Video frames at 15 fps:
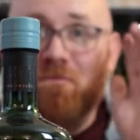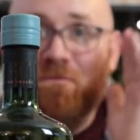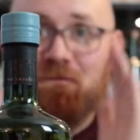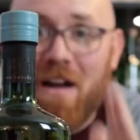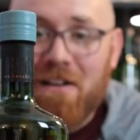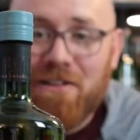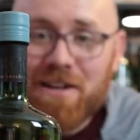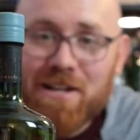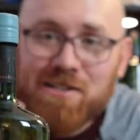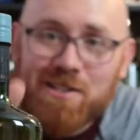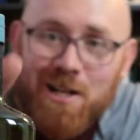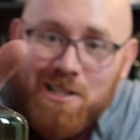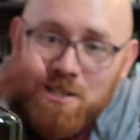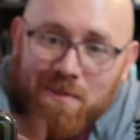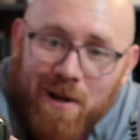very
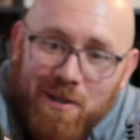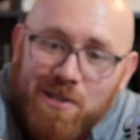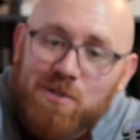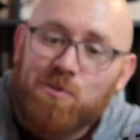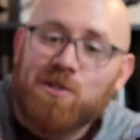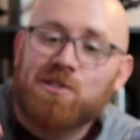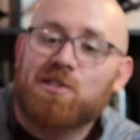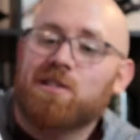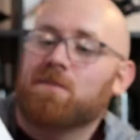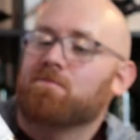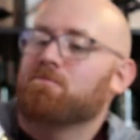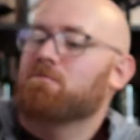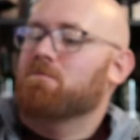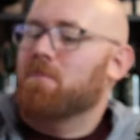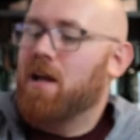excited about this whiskey.
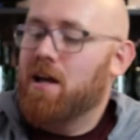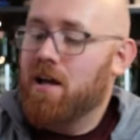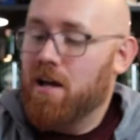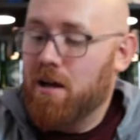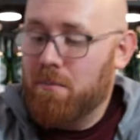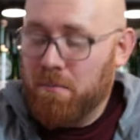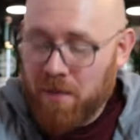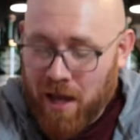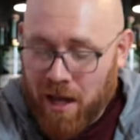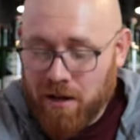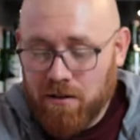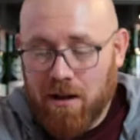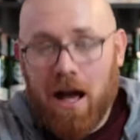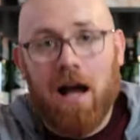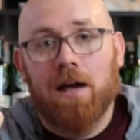
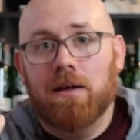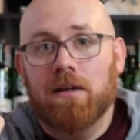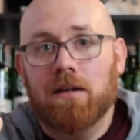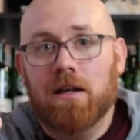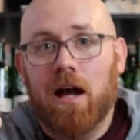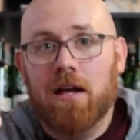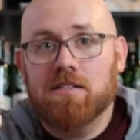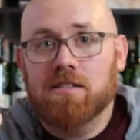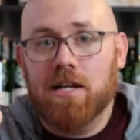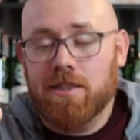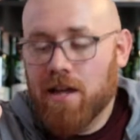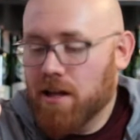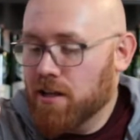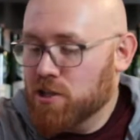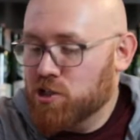And I say
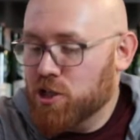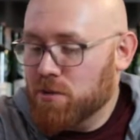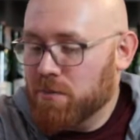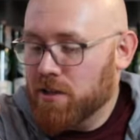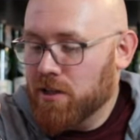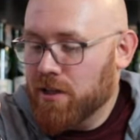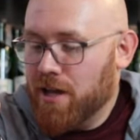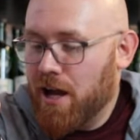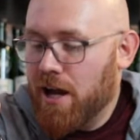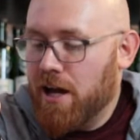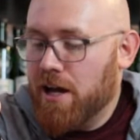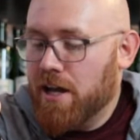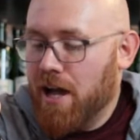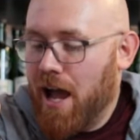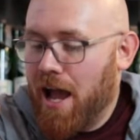that legitimately.
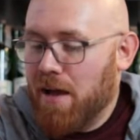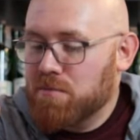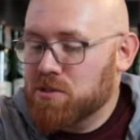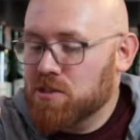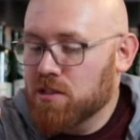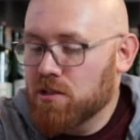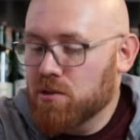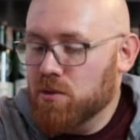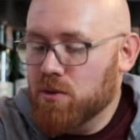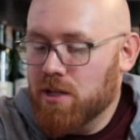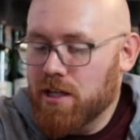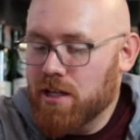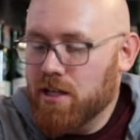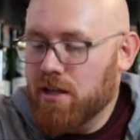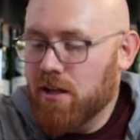I
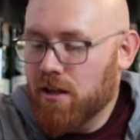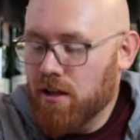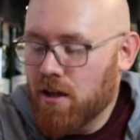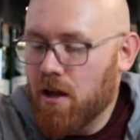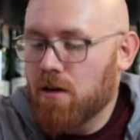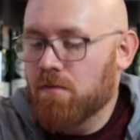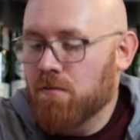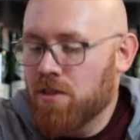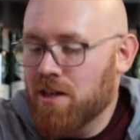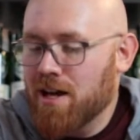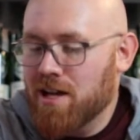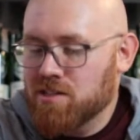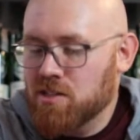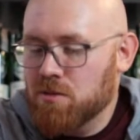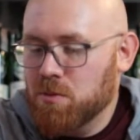absolutely love the
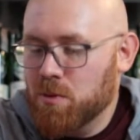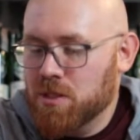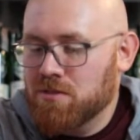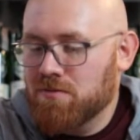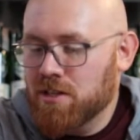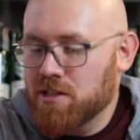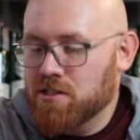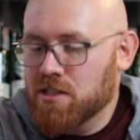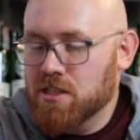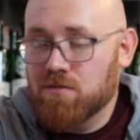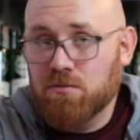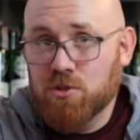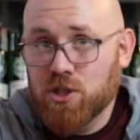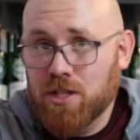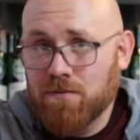SMWS releases
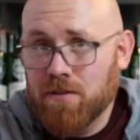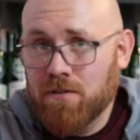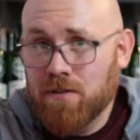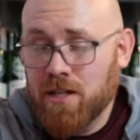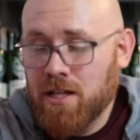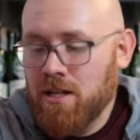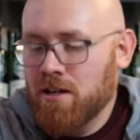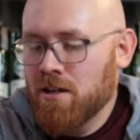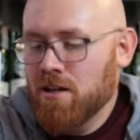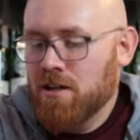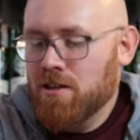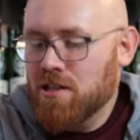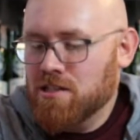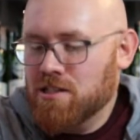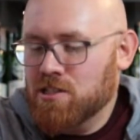from G15.
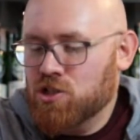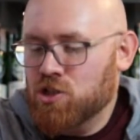This is